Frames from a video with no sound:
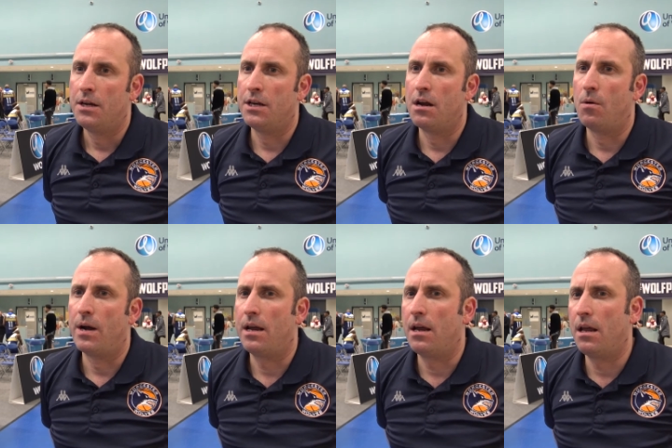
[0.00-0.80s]
you know,
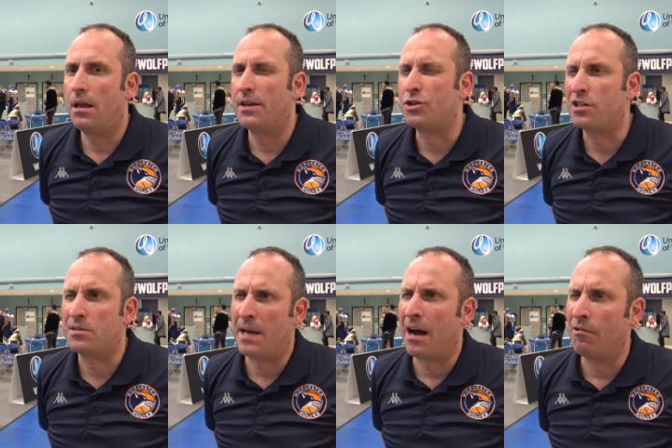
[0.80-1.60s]
it, it, took us
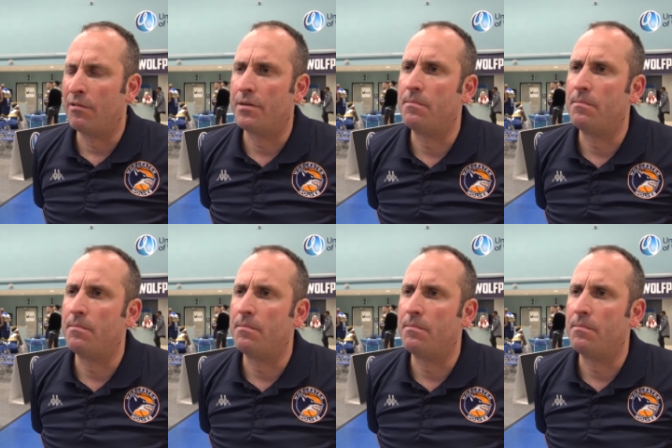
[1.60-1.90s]
a bit out of rhythm.